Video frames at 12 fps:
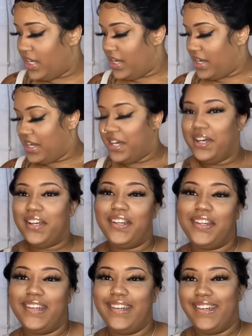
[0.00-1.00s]
Uh,
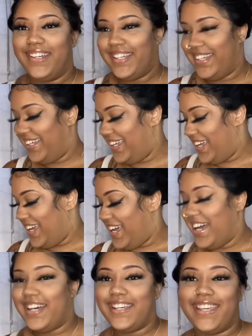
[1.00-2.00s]

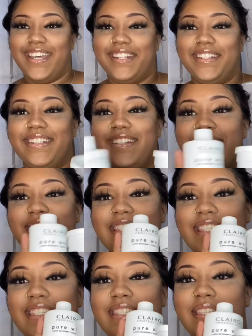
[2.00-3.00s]
Again, this
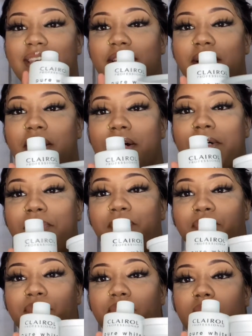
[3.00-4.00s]
is the,
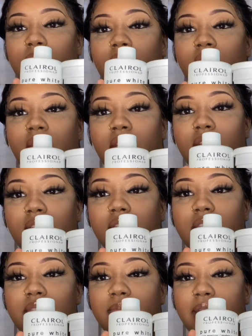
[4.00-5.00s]
um, this
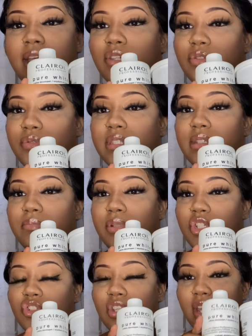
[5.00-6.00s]
is what I use to
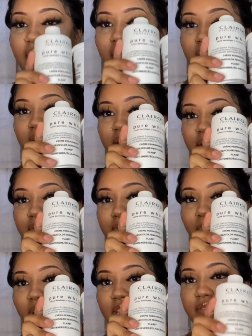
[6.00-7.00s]
bleach the hair,
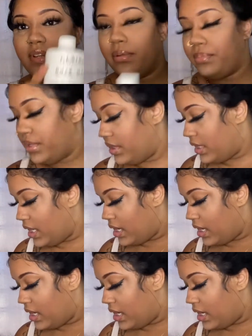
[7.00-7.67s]
for the developer.